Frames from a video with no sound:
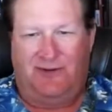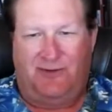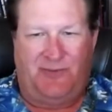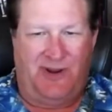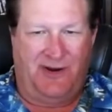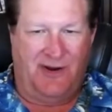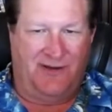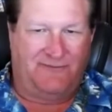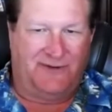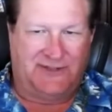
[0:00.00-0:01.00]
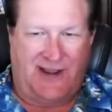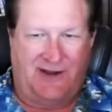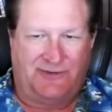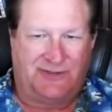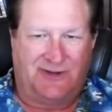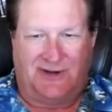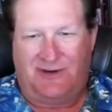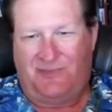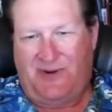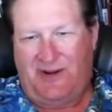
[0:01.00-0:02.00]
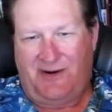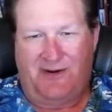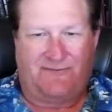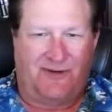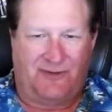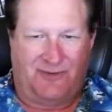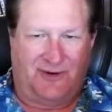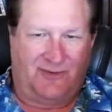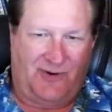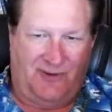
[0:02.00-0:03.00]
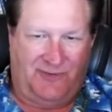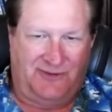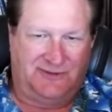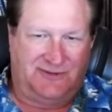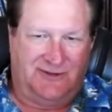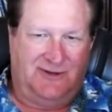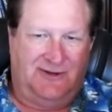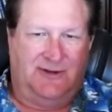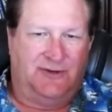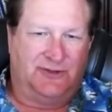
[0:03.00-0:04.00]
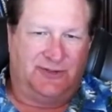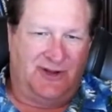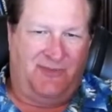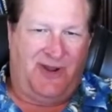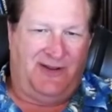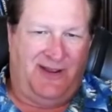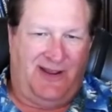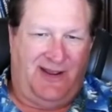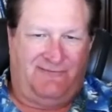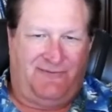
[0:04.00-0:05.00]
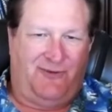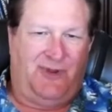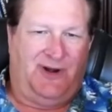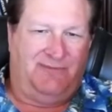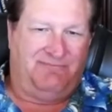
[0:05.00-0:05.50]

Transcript: They're paying off his house and they're paying off all the rental properties. Just think about that for a minute.